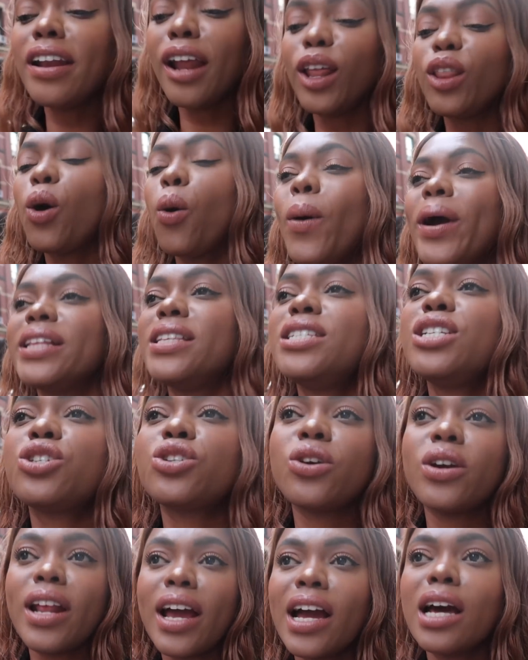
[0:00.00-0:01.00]
another white
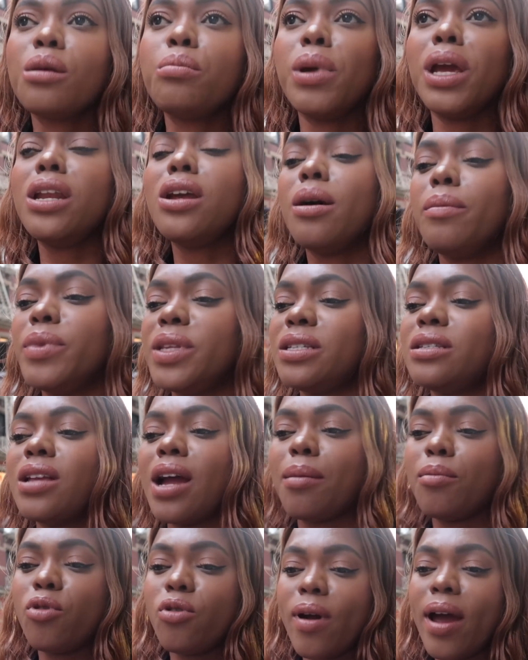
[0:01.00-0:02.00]
t-shirt. I got a medium this
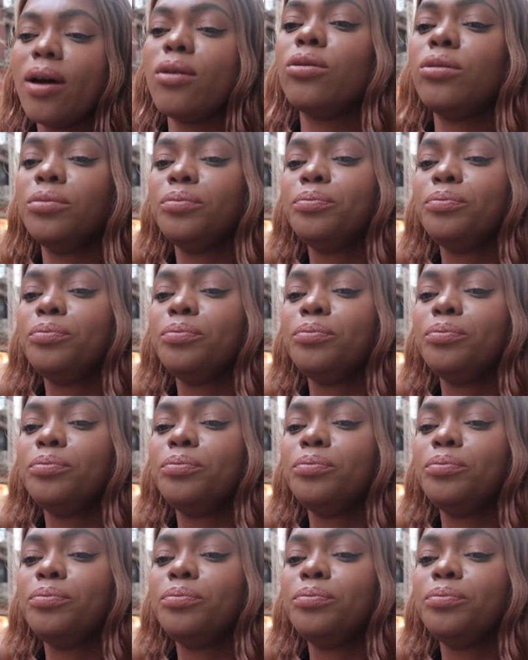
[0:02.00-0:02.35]
time around.